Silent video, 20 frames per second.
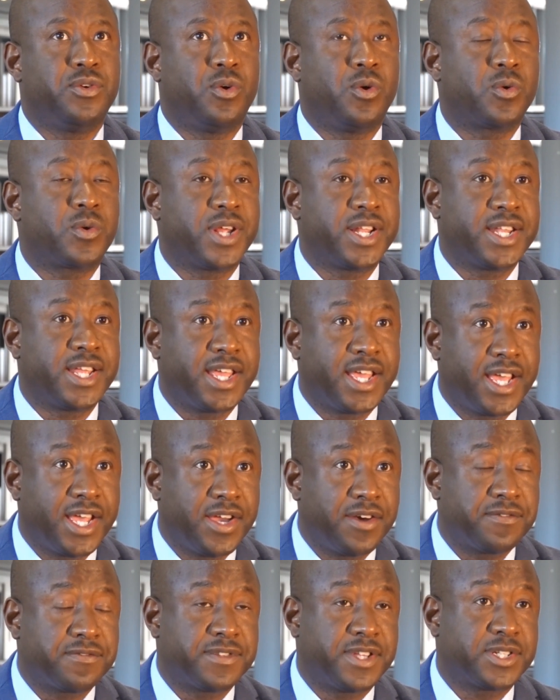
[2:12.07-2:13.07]
already
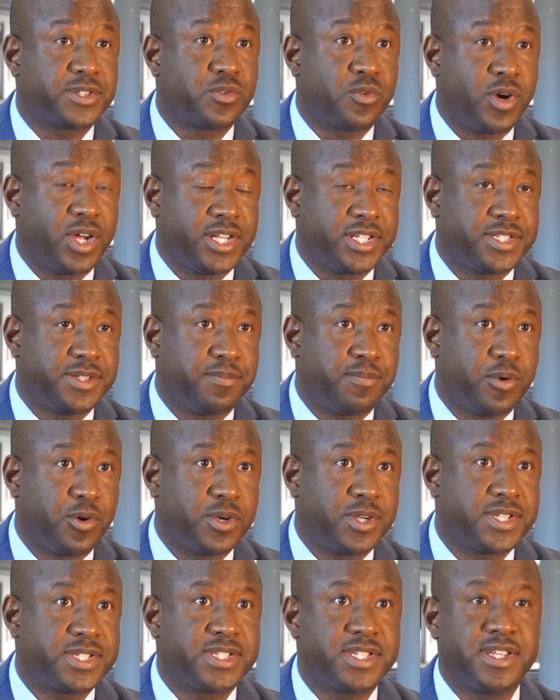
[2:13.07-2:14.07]
have that quality
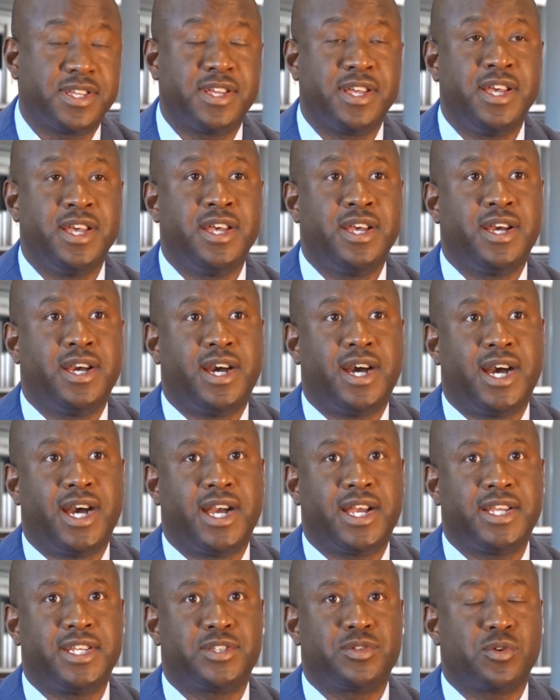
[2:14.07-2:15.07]
policy,
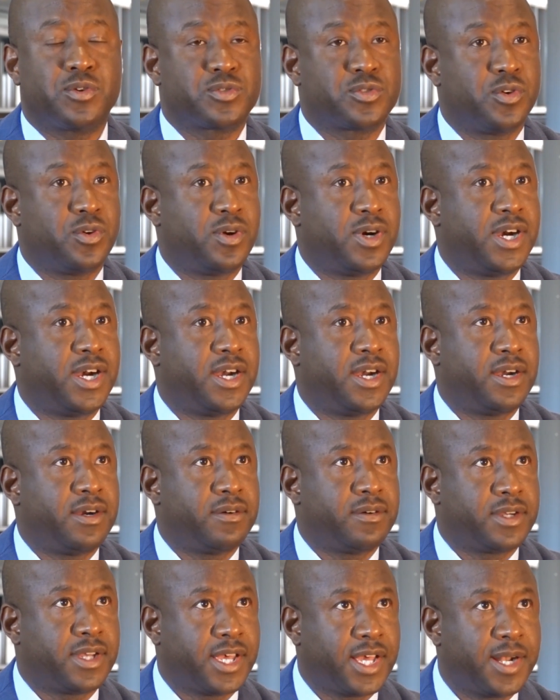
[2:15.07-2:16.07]
it also
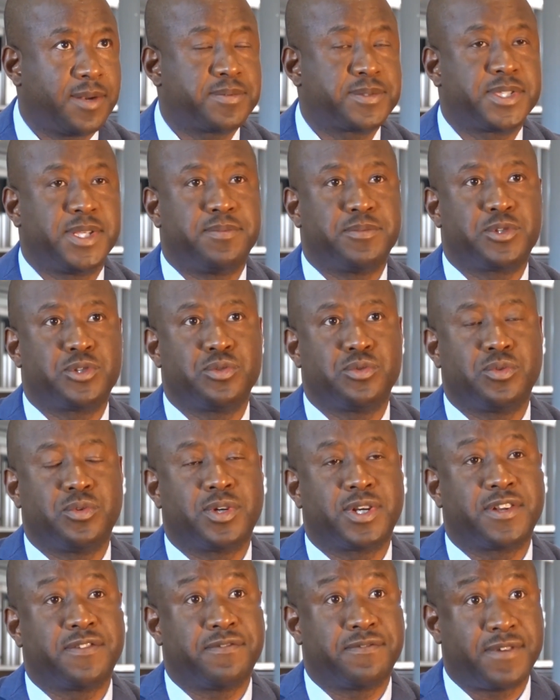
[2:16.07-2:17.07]
helps them
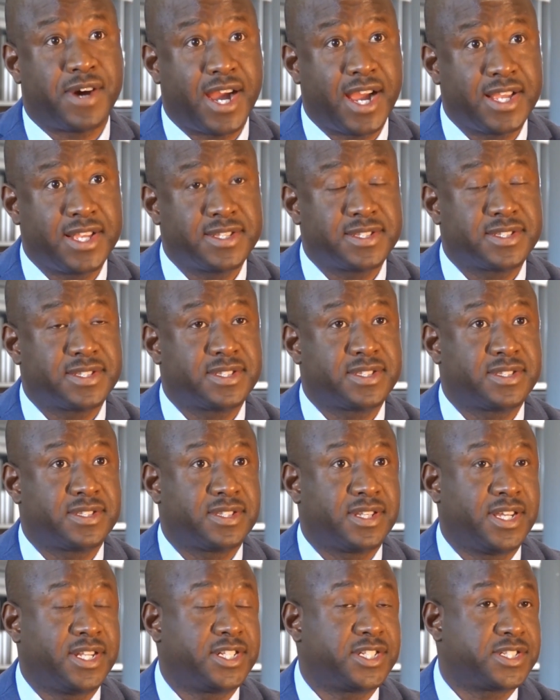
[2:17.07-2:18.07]
to
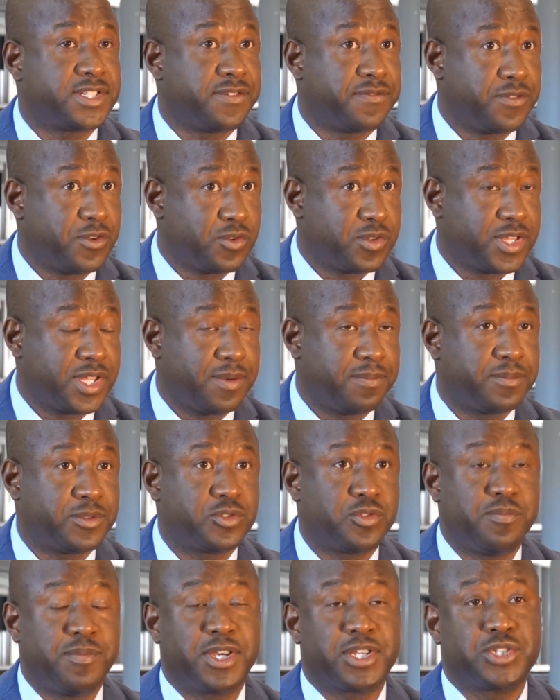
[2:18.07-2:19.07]
revise and review them
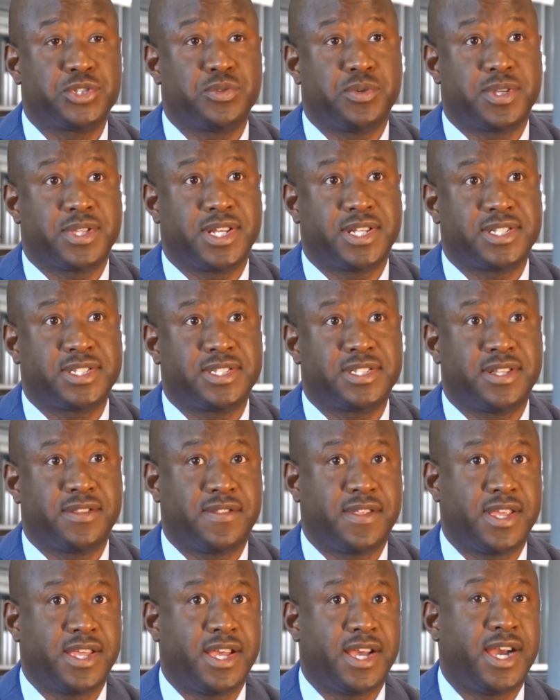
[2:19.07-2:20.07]
to make sure that
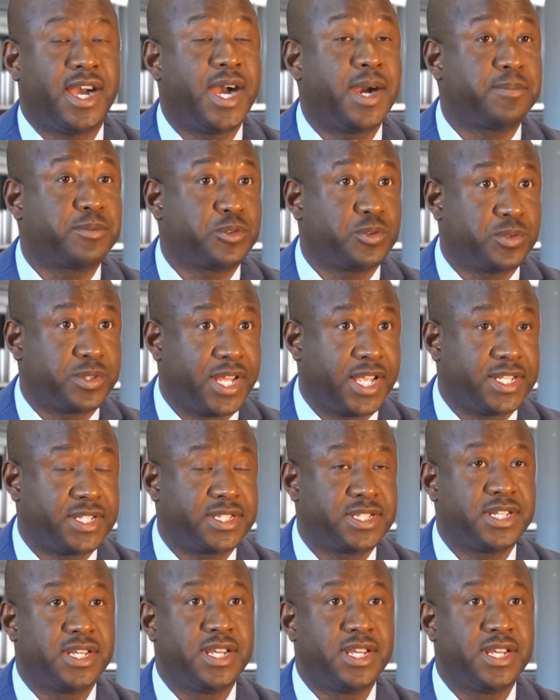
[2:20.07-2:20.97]
they are up to date.